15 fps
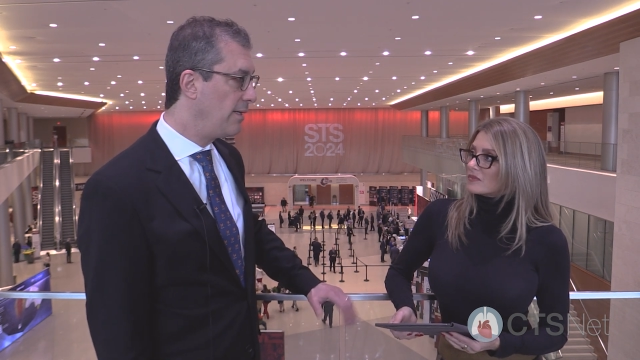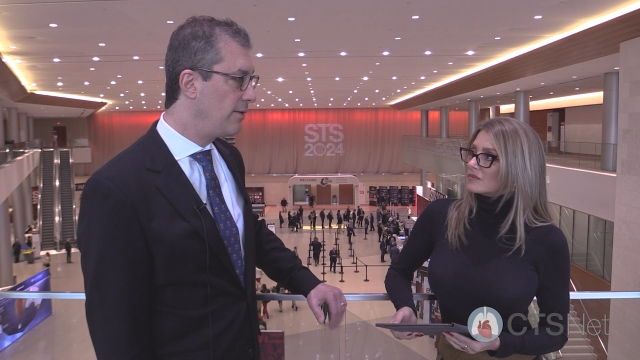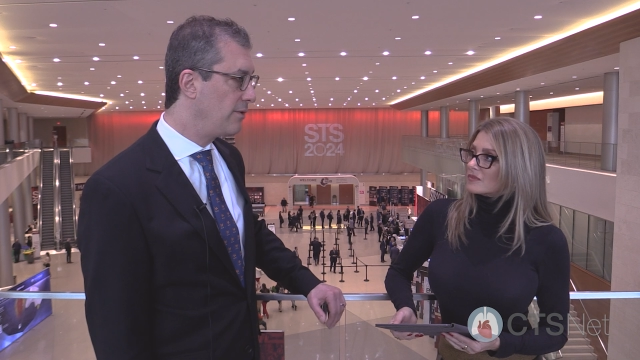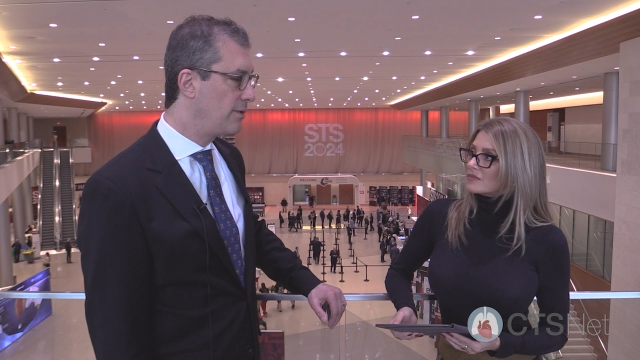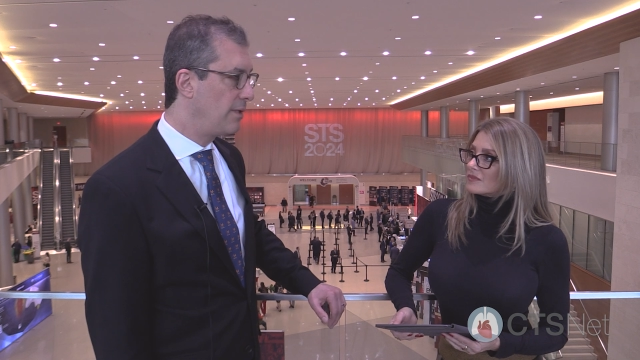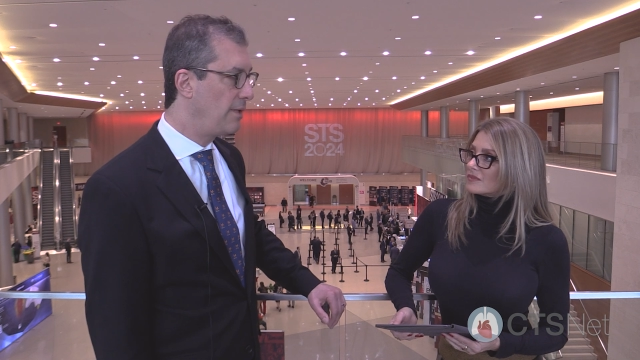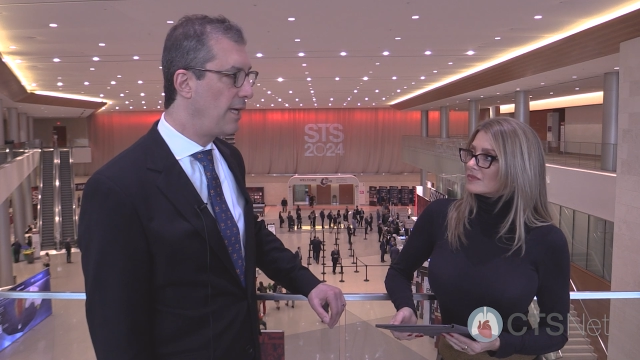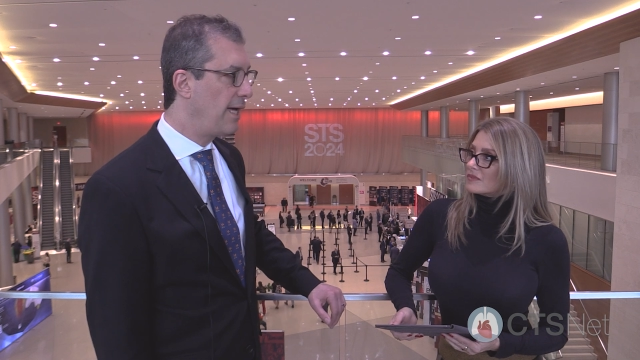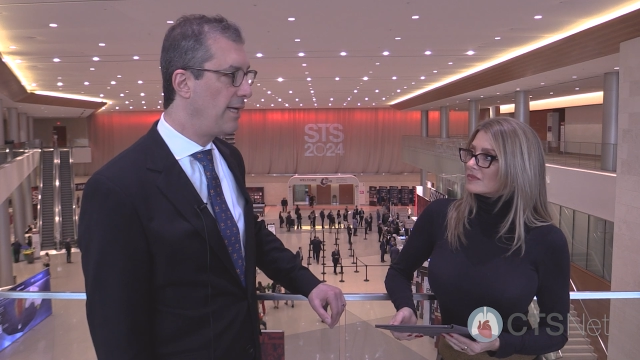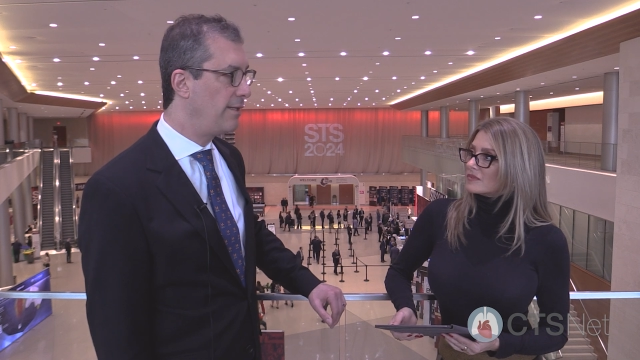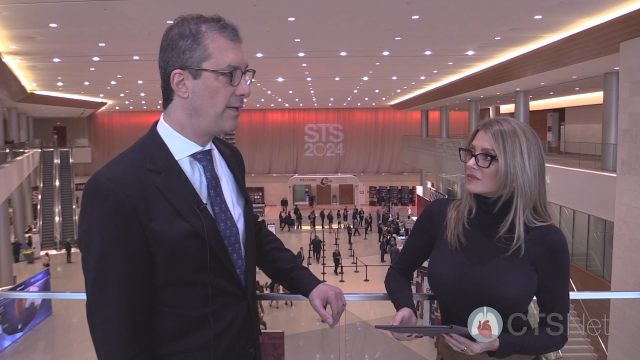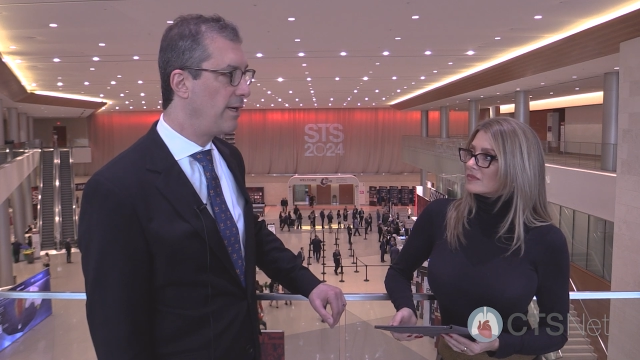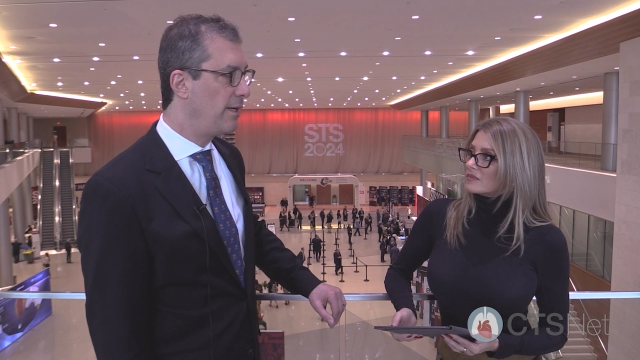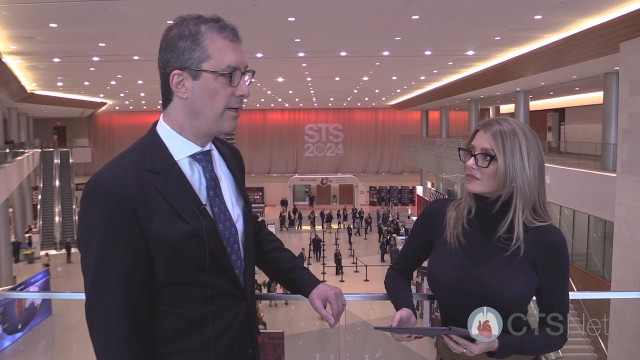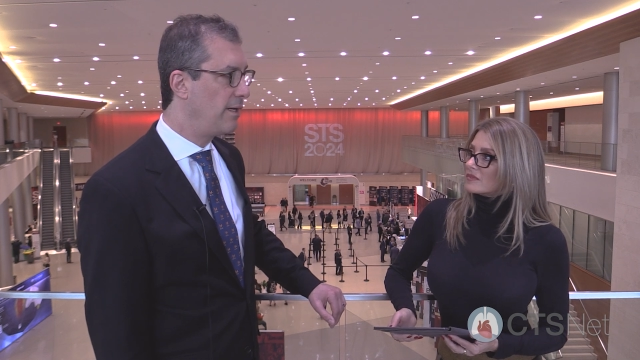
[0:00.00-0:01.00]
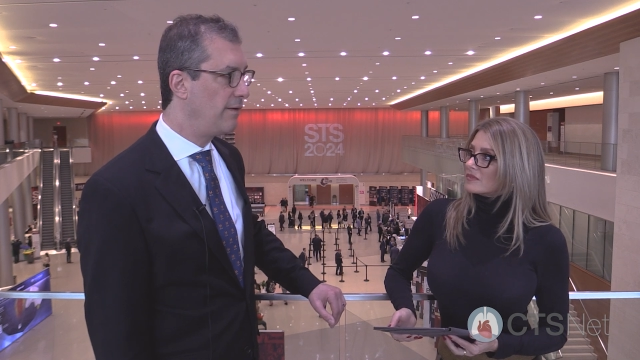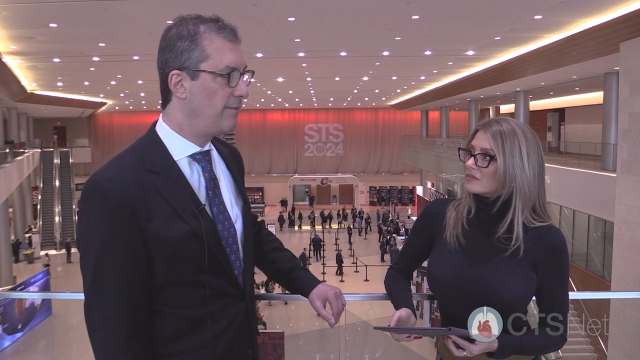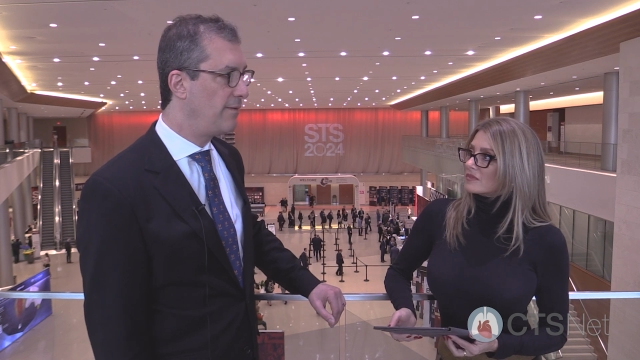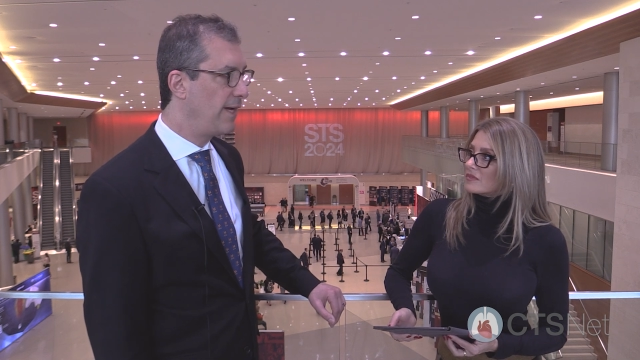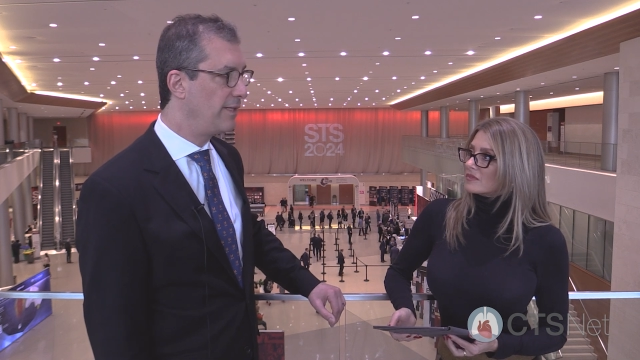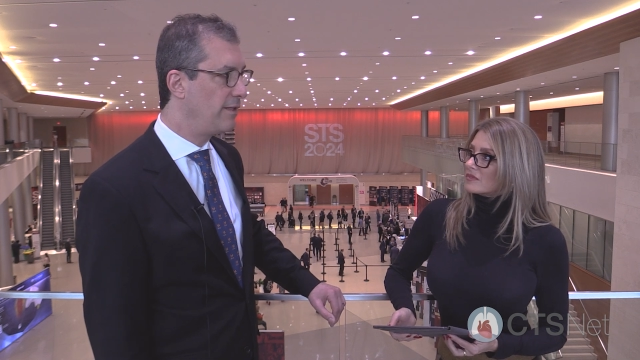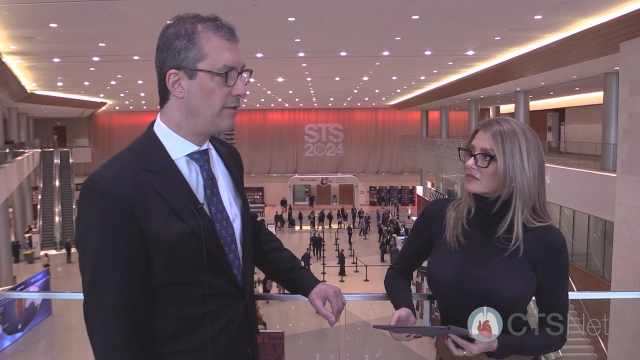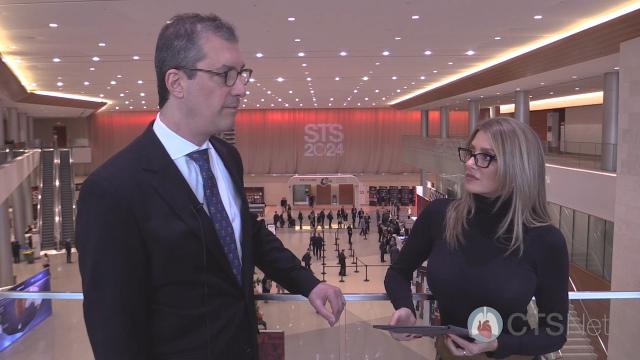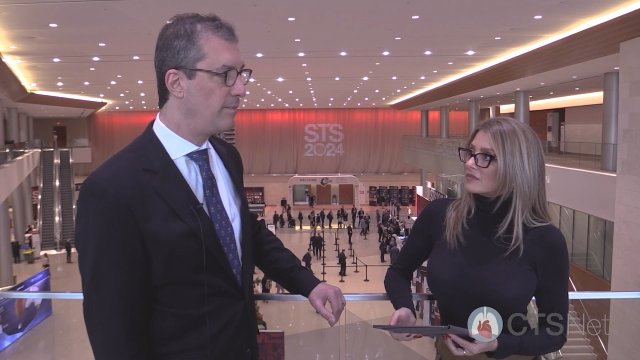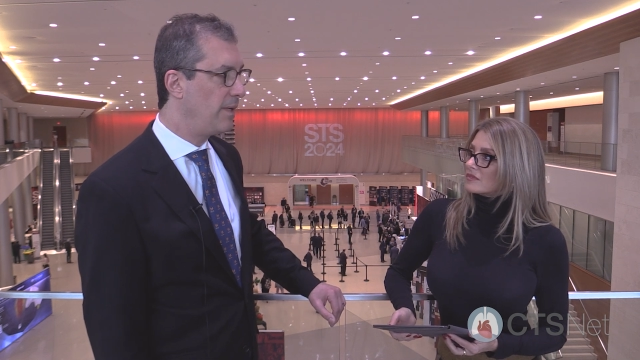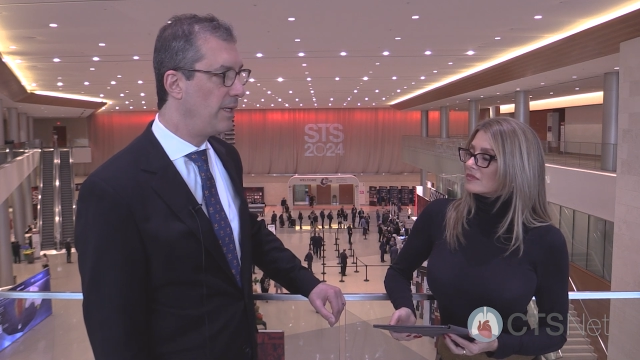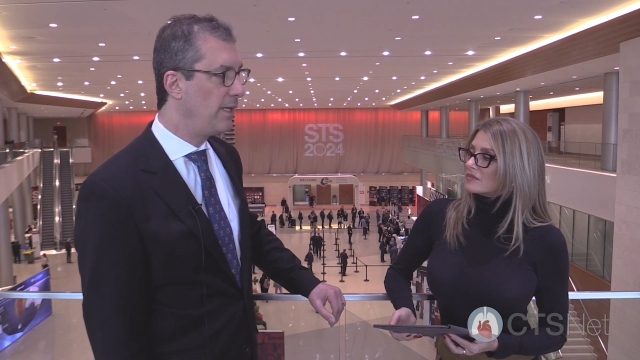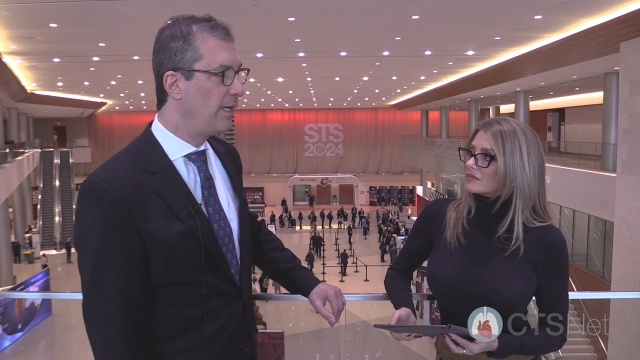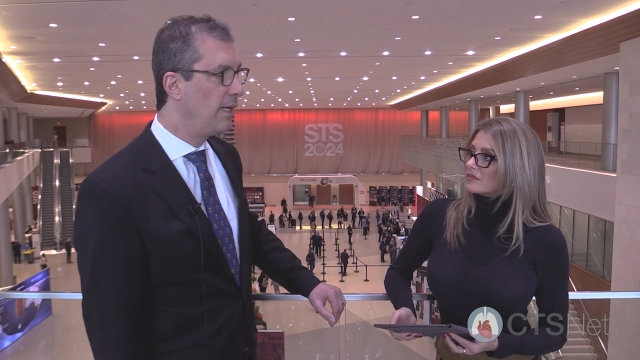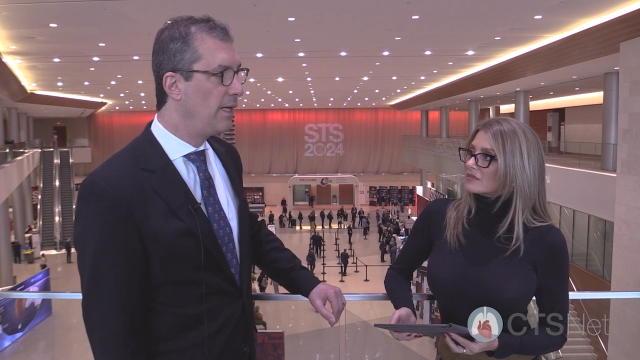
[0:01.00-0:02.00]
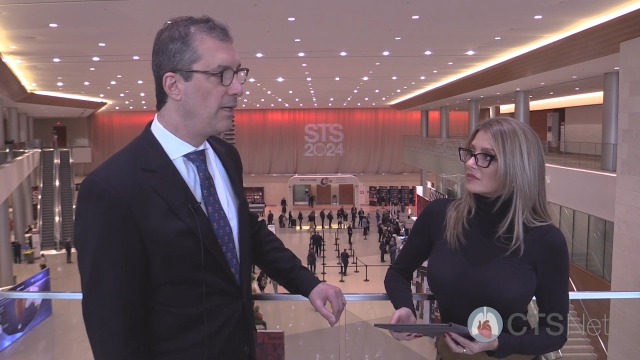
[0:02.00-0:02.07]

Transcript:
Speaker 1: and there's a lot that are effective, but